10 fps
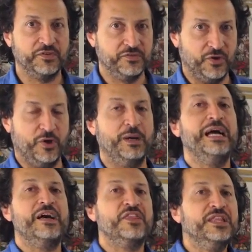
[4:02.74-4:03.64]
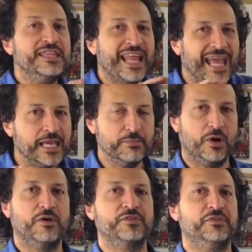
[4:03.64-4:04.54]
of the verb, the name
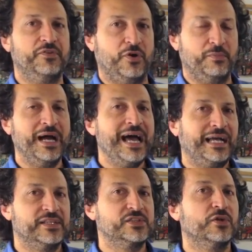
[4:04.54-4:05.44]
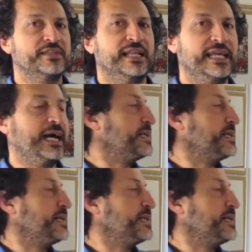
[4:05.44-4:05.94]
of the verb. And it's not telling